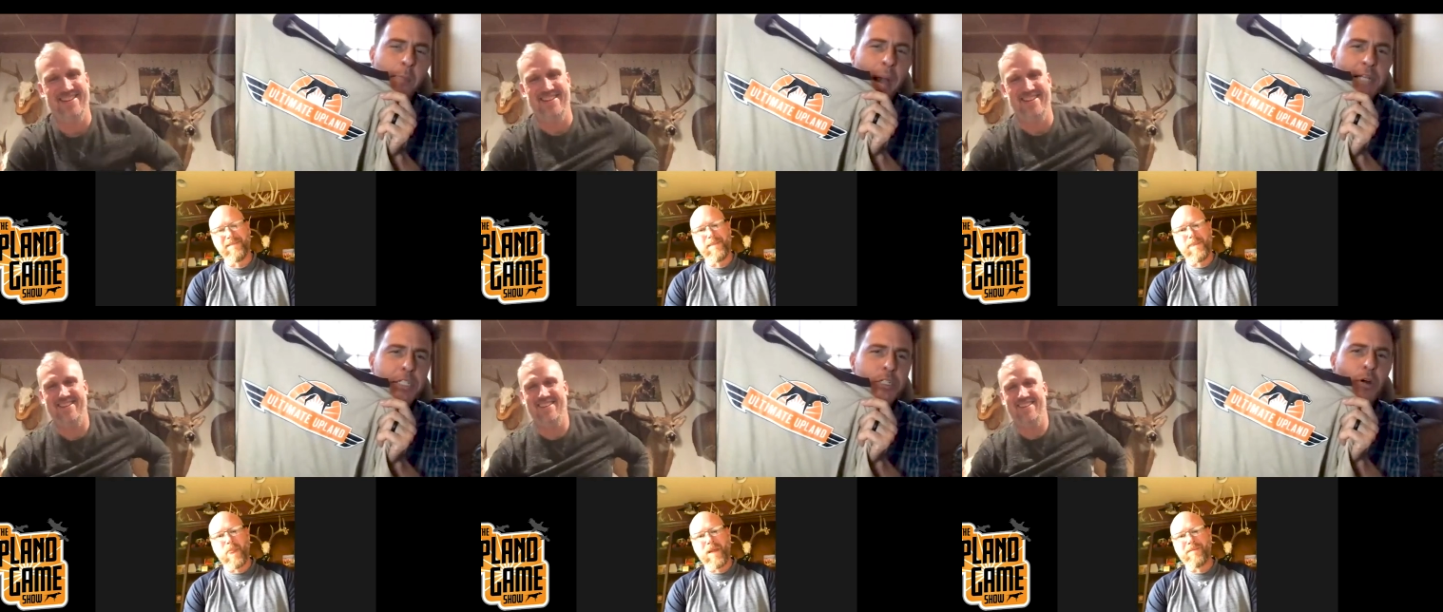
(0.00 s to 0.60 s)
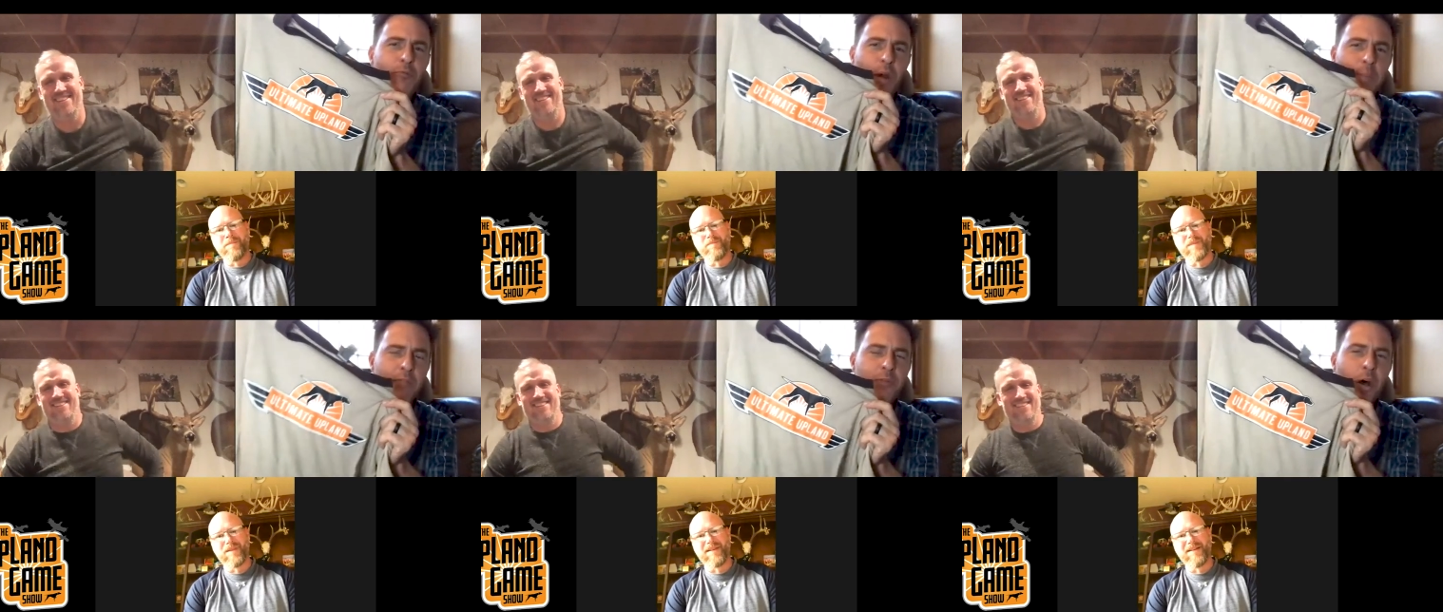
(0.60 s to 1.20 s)
Speaker 1: magical
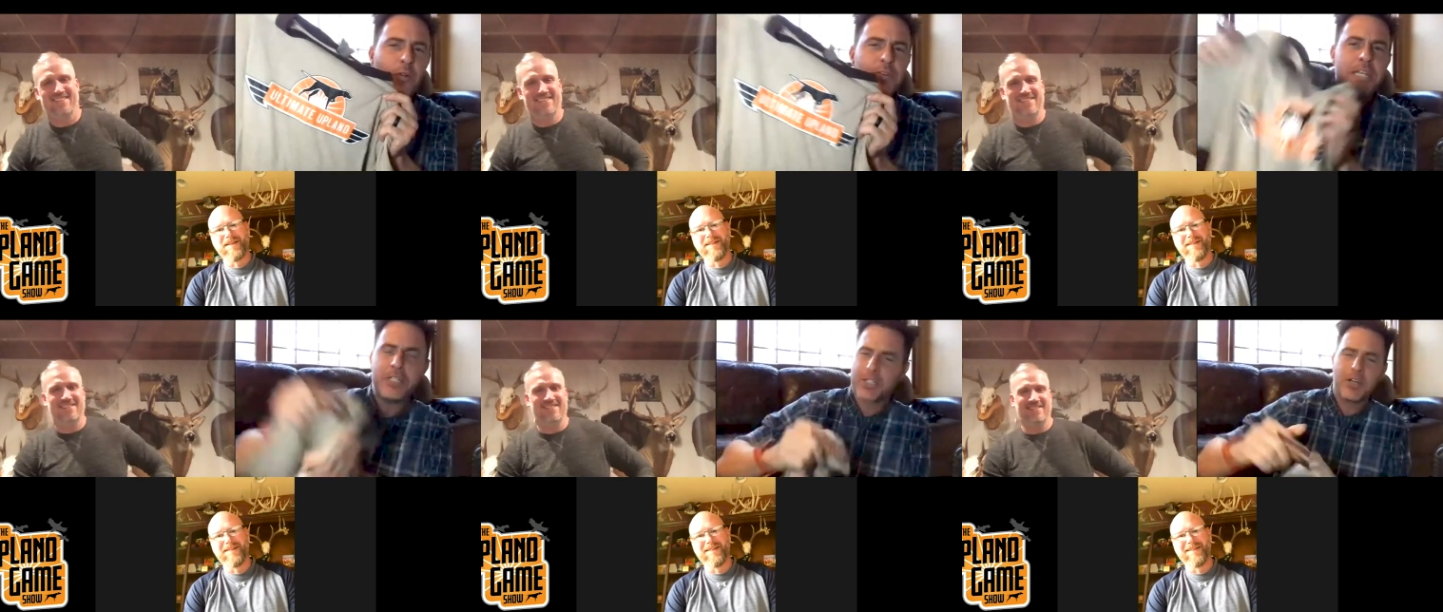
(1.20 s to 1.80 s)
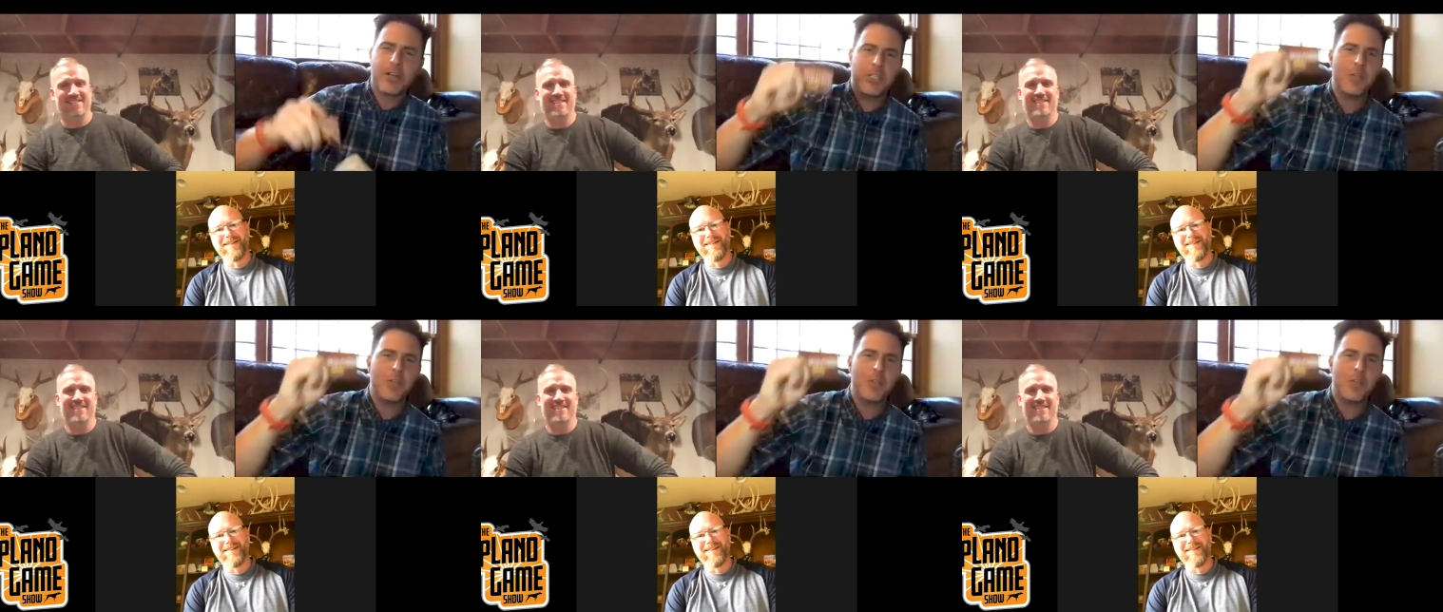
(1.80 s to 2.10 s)
from the vault T-shirt.